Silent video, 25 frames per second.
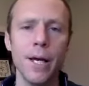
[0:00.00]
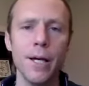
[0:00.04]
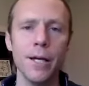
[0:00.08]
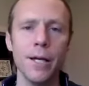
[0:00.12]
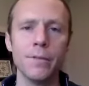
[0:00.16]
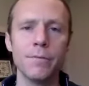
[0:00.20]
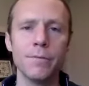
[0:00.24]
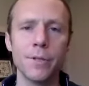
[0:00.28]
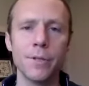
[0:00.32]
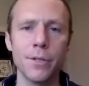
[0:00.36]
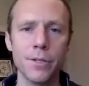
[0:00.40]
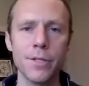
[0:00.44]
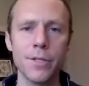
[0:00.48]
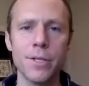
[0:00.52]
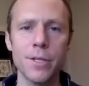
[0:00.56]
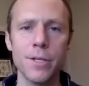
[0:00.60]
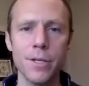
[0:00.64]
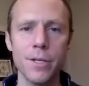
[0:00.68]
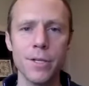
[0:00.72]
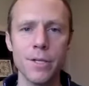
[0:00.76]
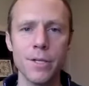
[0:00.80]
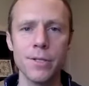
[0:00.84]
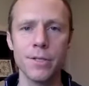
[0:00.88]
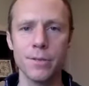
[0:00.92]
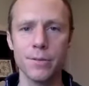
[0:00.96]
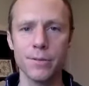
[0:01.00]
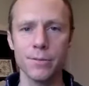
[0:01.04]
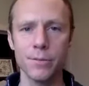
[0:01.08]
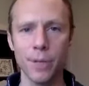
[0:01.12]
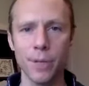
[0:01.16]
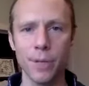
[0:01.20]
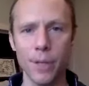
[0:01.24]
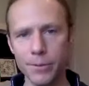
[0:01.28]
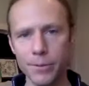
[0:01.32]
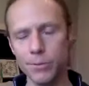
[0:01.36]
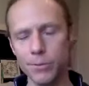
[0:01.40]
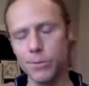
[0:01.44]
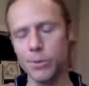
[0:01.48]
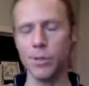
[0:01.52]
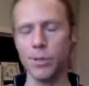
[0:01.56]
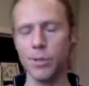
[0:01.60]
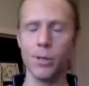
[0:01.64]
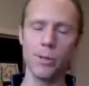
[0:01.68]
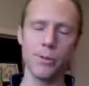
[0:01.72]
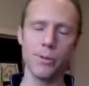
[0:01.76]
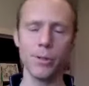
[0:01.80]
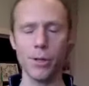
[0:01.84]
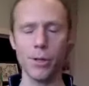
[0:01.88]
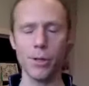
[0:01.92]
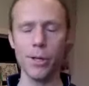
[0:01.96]
versus, right? Oh, I
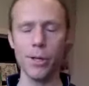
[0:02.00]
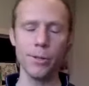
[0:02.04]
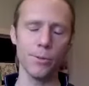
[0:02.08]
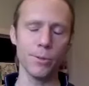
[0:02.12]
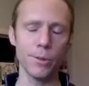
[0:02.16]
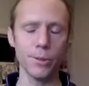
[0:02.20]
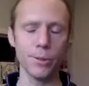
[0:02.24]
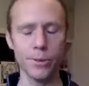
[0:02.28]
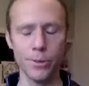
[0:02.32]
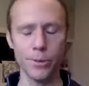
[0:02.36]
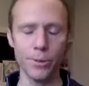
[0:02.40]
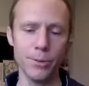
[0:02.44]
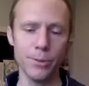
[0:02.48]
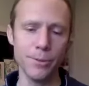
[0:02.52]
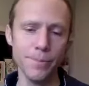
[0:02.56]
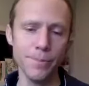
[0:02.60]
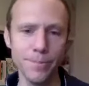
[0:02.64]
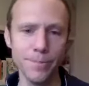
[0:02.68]
think I know what to do.